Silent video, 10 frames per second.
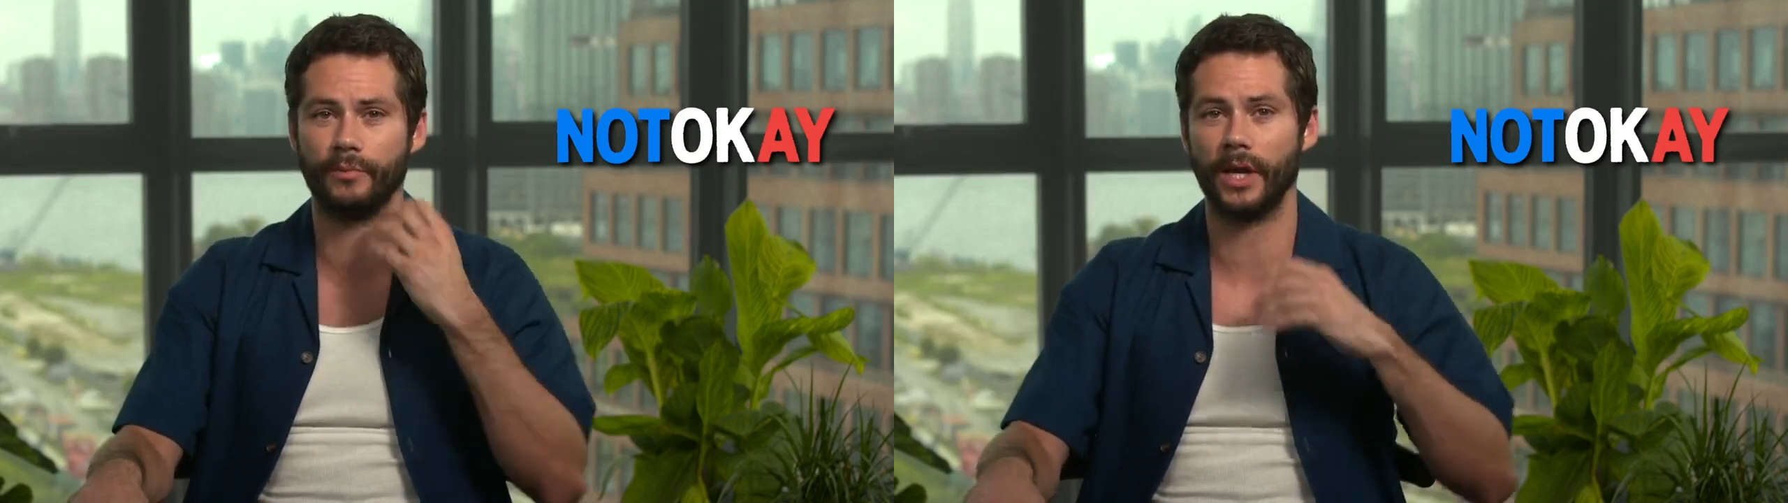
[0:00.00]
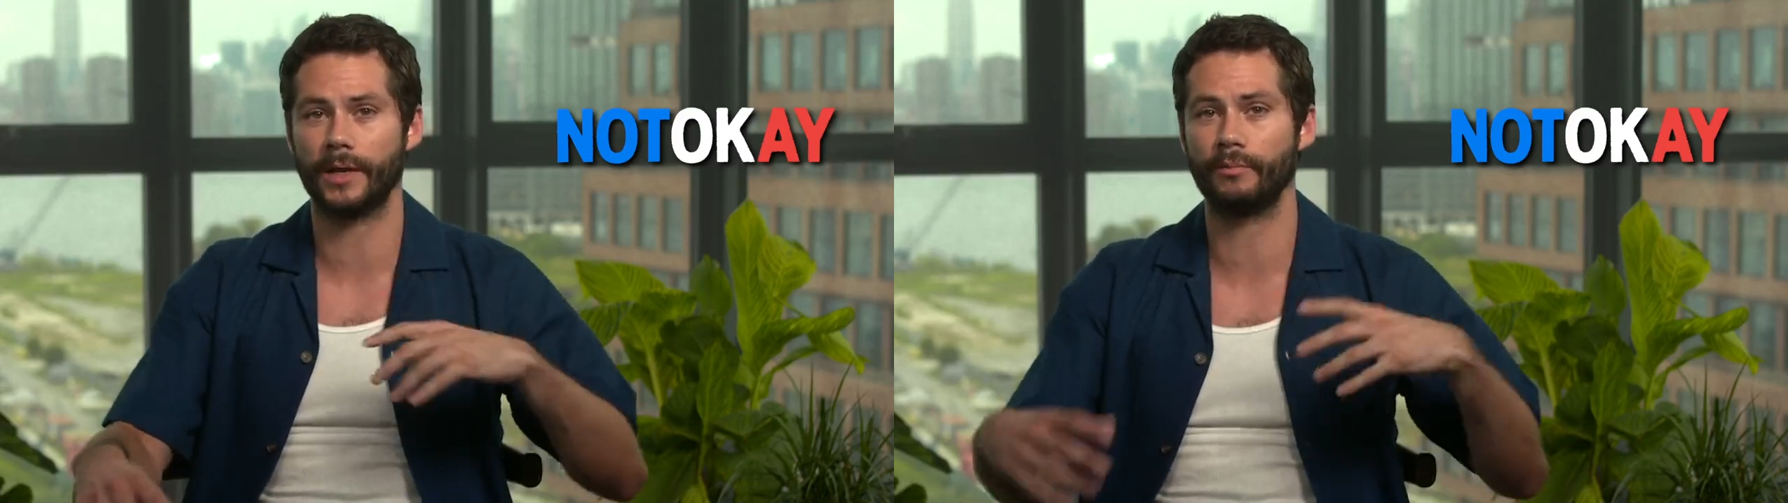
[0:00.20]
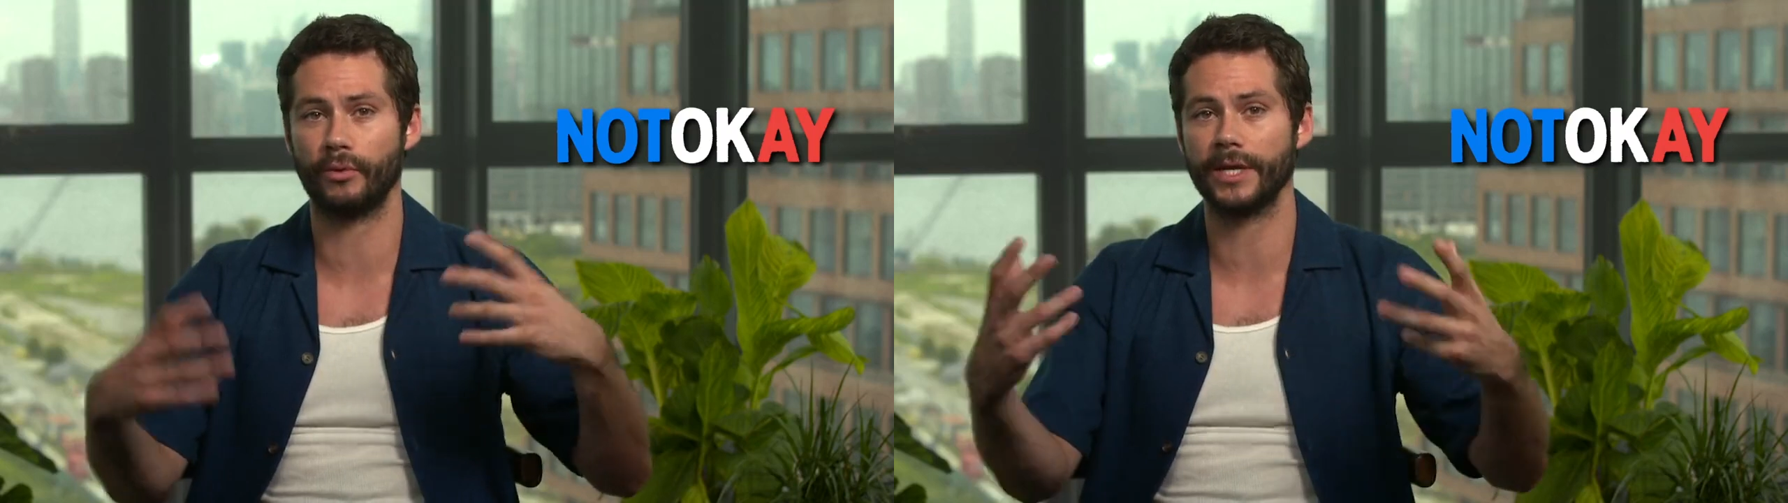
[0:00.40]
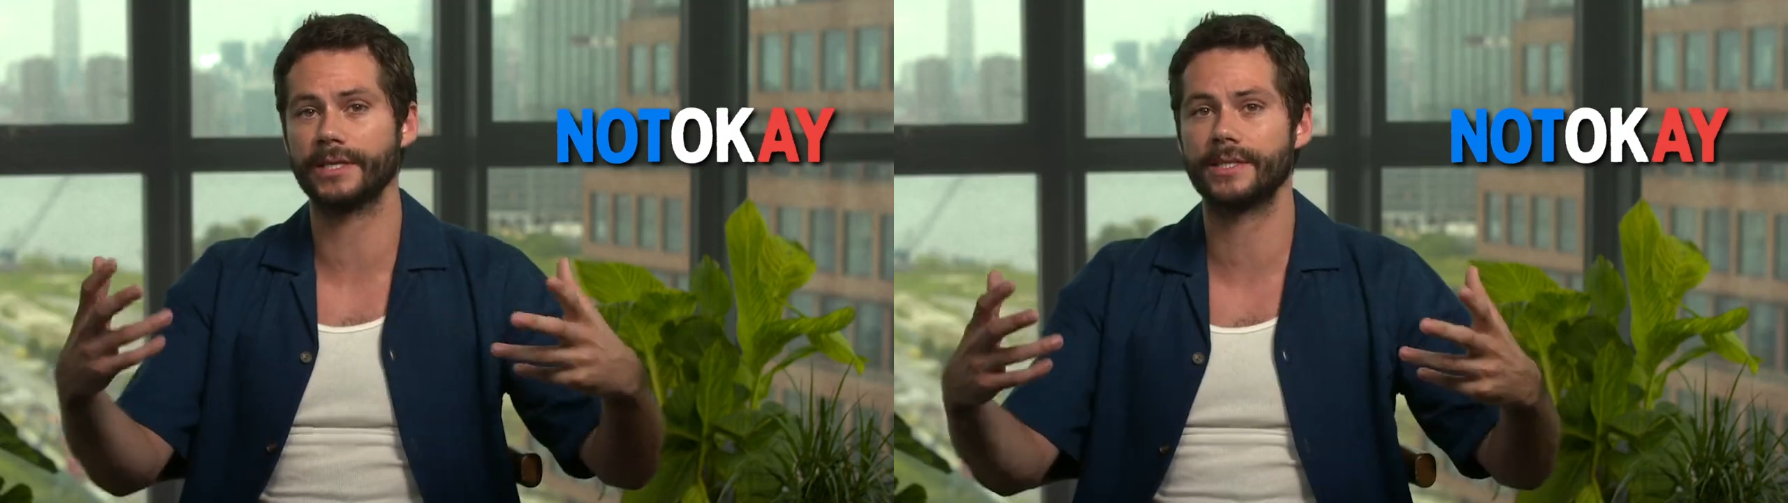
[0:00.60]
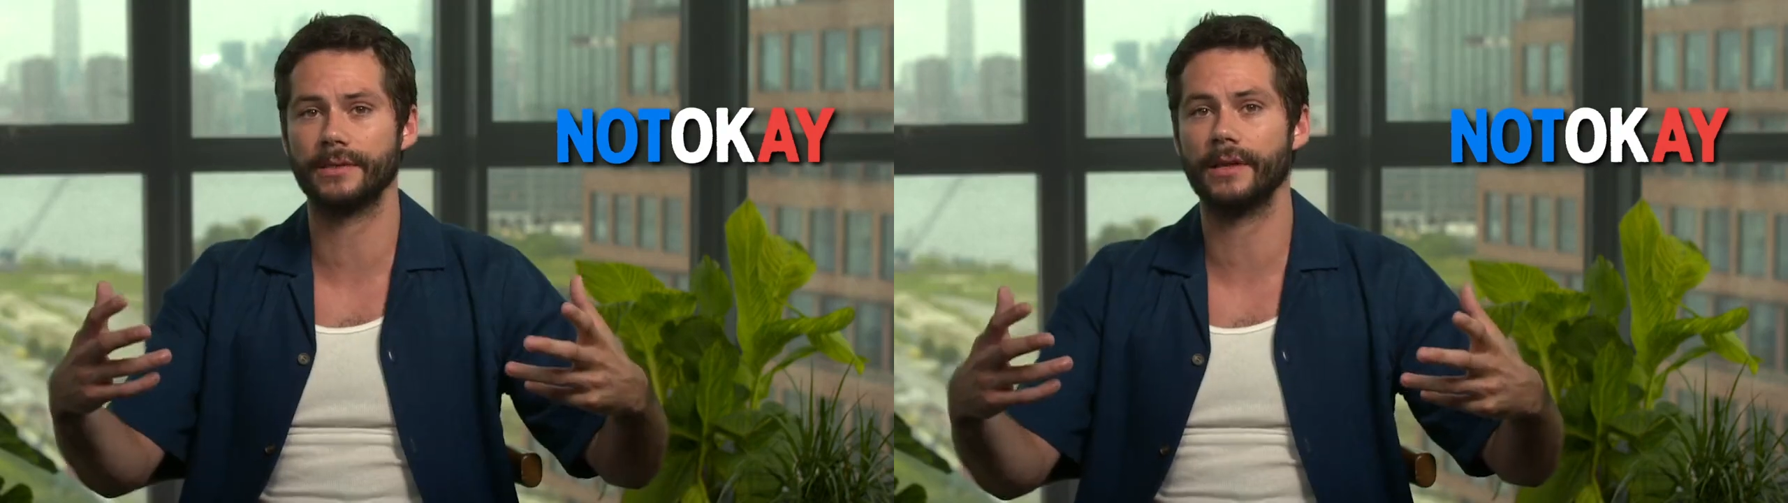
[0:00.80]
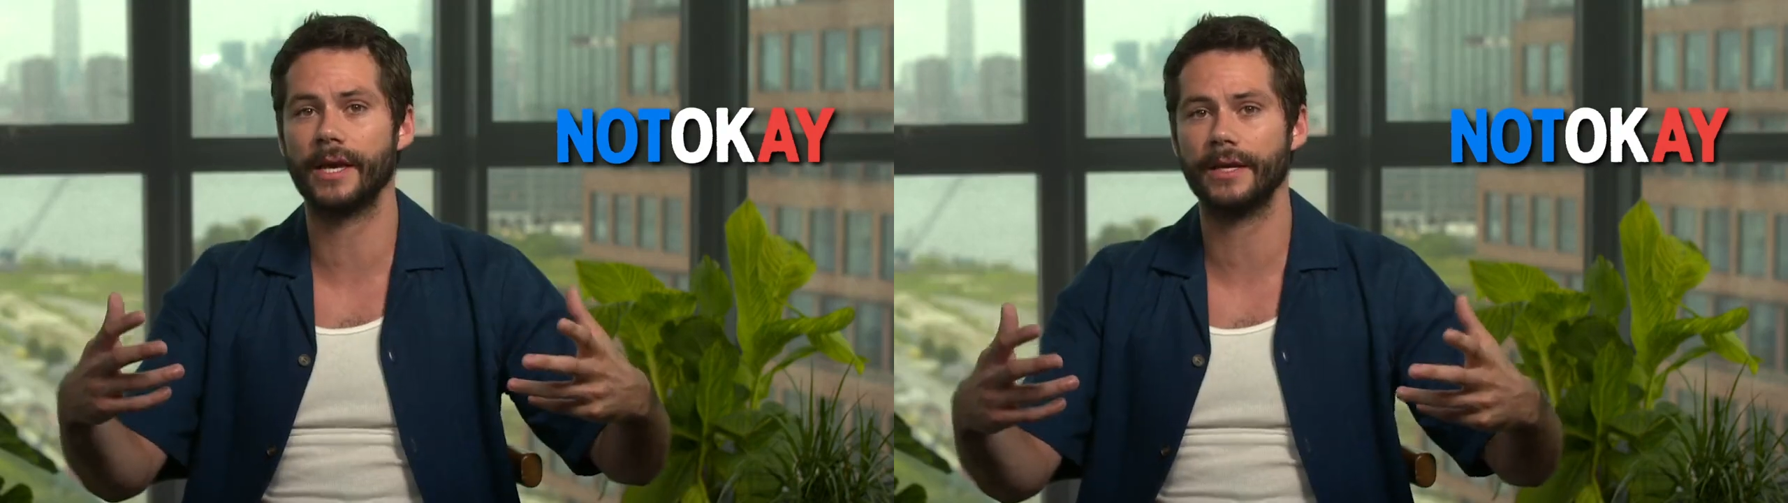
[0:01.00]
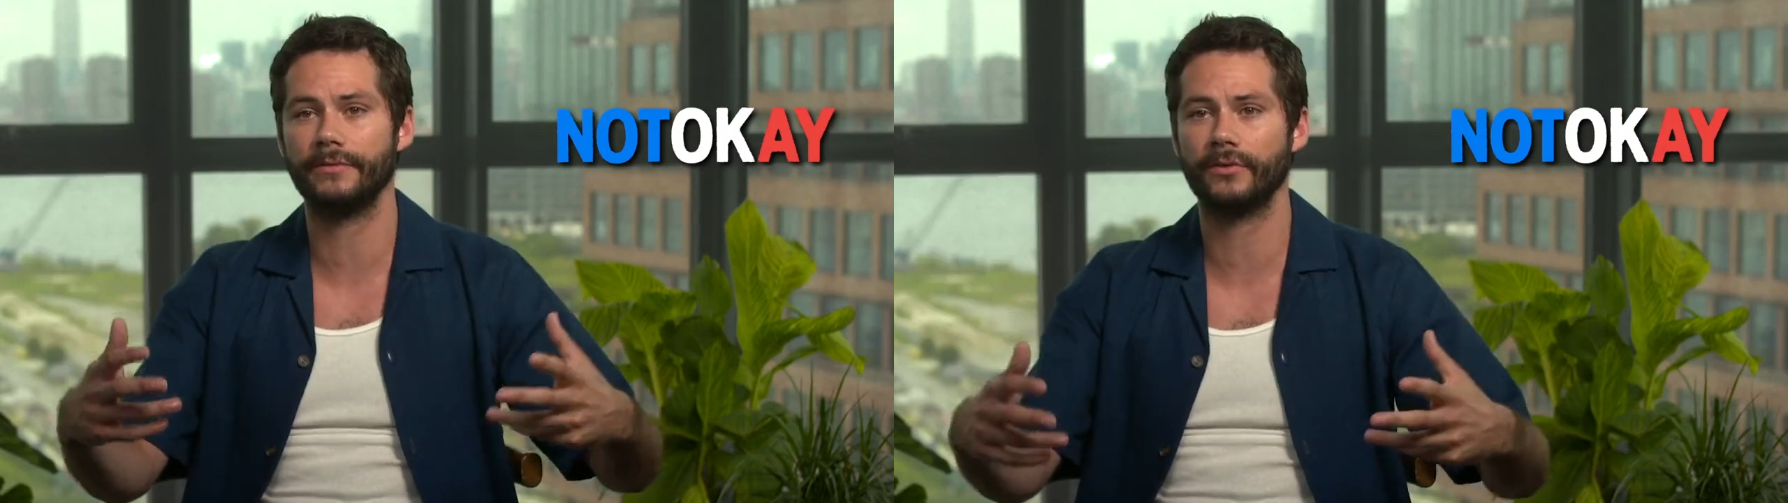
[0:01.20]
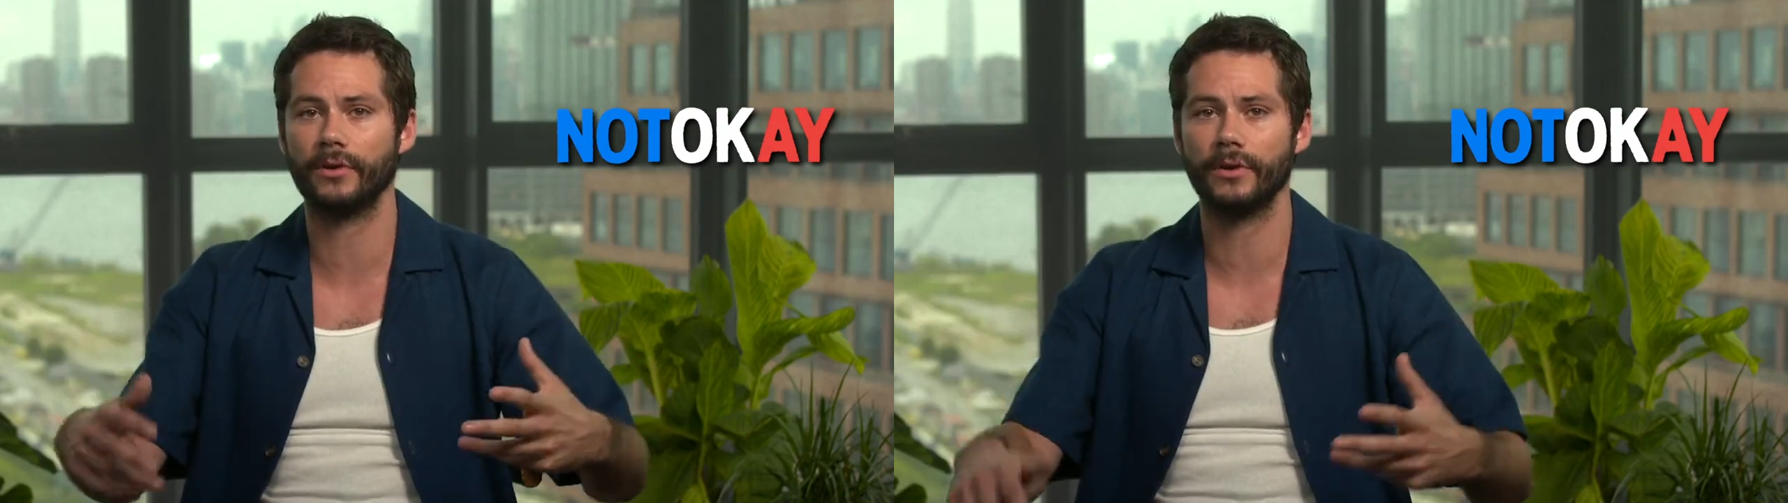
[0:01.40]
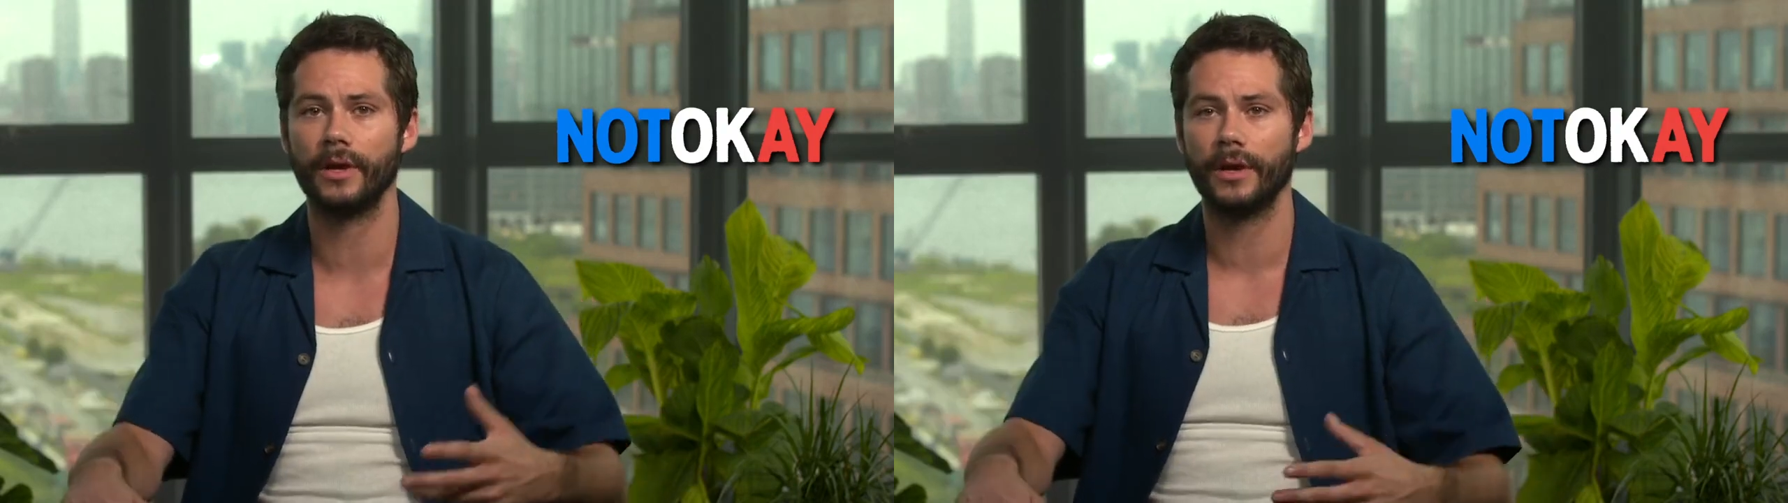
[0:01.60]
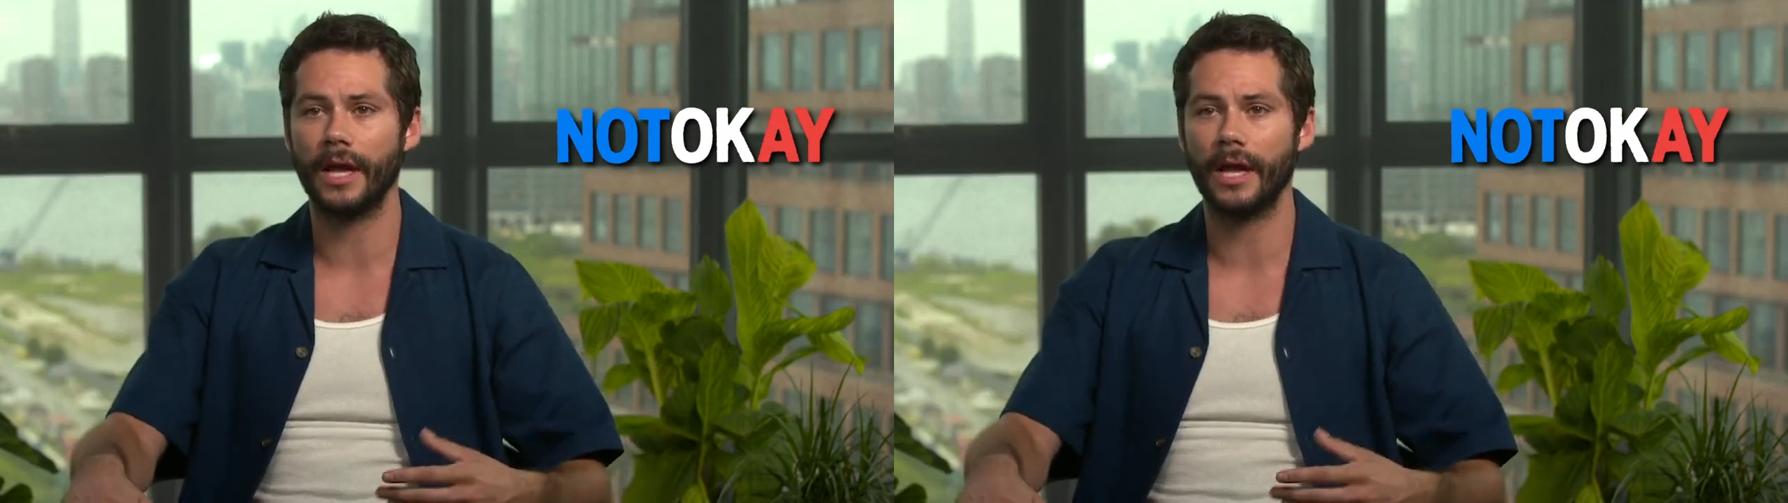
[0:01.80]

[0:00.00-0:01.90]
like brings to light for